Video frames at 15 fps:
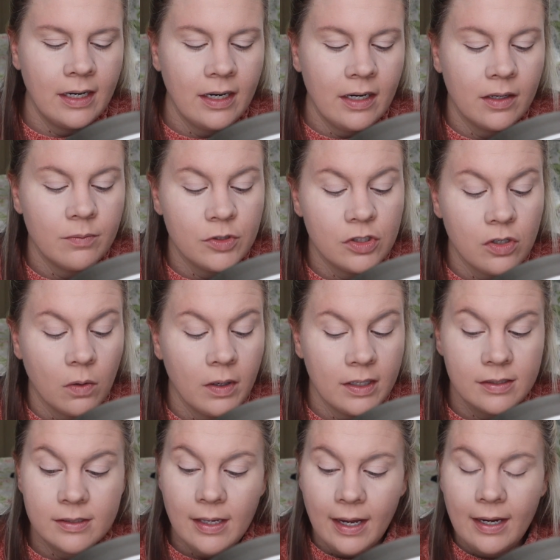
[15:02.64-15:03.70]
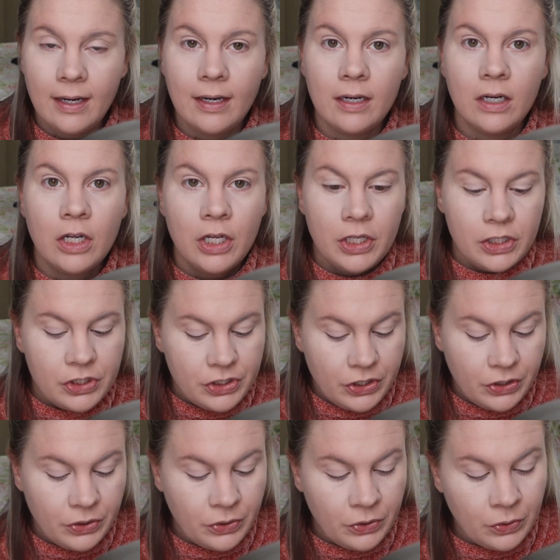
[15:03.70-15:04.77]
and I'm so excited
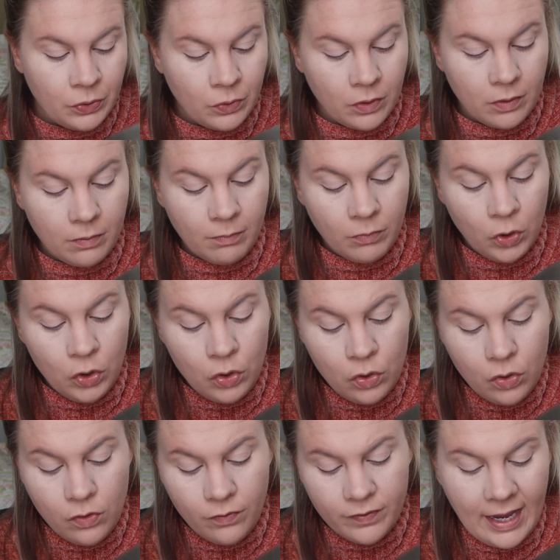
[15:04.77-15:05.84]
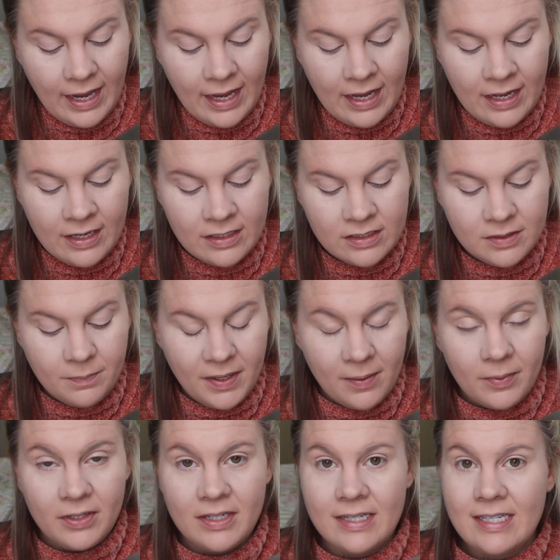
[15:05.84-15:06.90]
to move and be
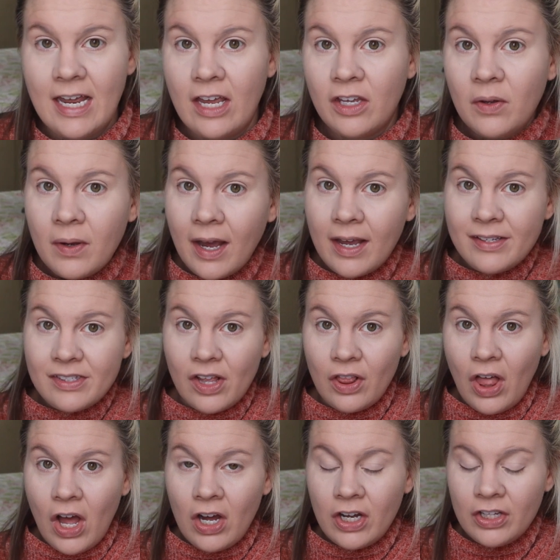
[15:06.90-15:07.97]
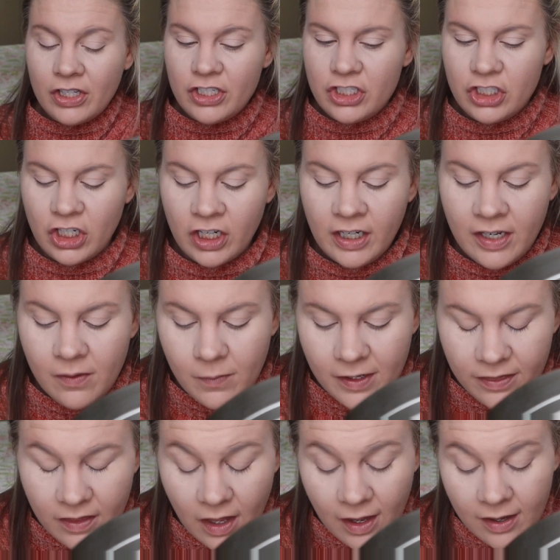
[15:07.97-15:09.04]
able to take you guys along on the journey
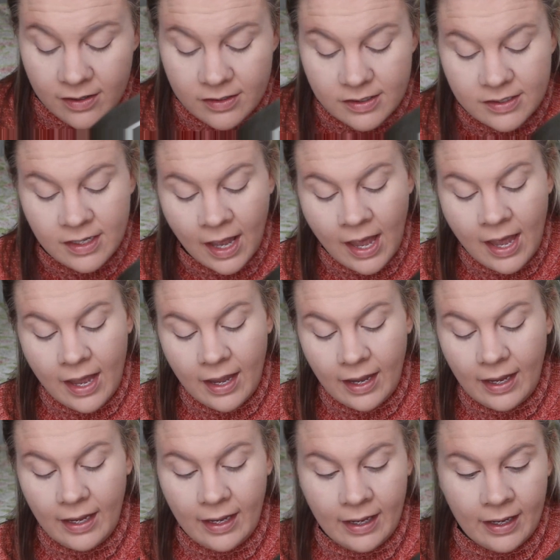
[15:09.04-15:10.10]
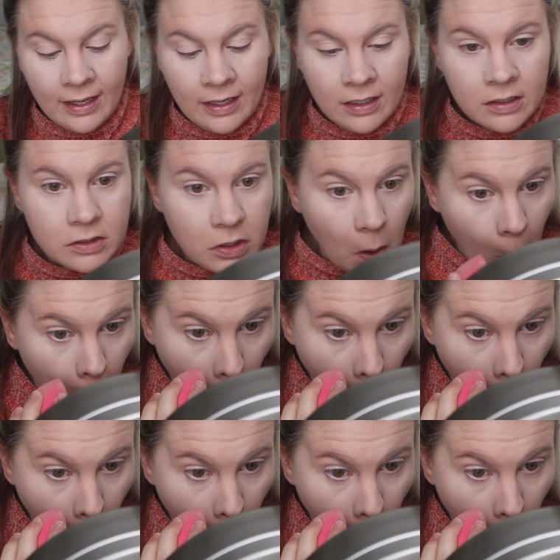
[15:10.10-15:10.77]
with us. And